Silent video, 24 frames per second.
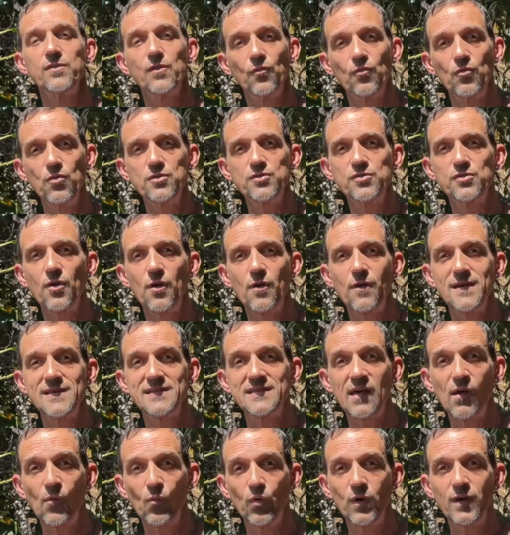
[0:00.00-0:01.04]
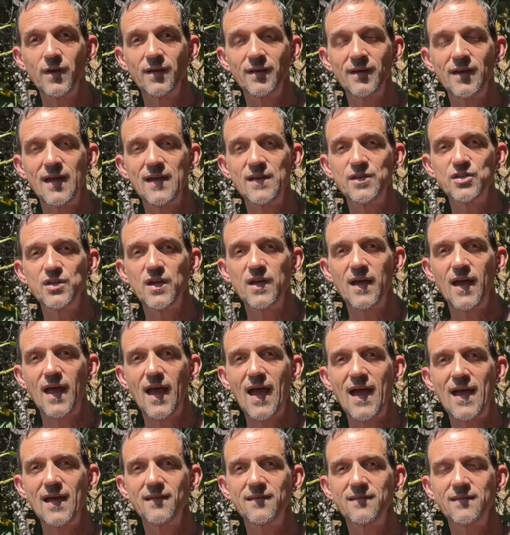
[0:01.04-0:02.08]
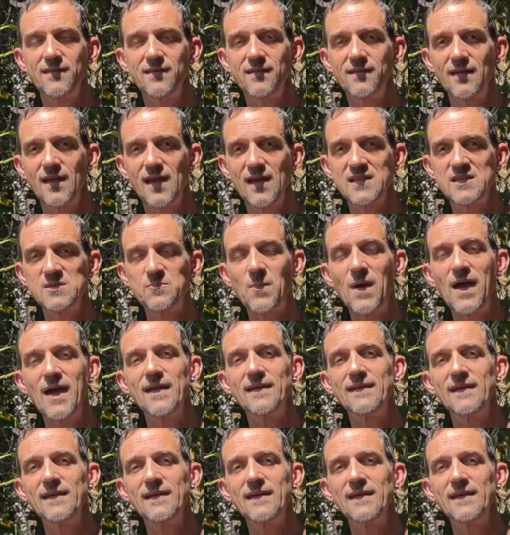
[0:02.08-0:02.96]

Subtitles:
The roots grow as they would in nature and expand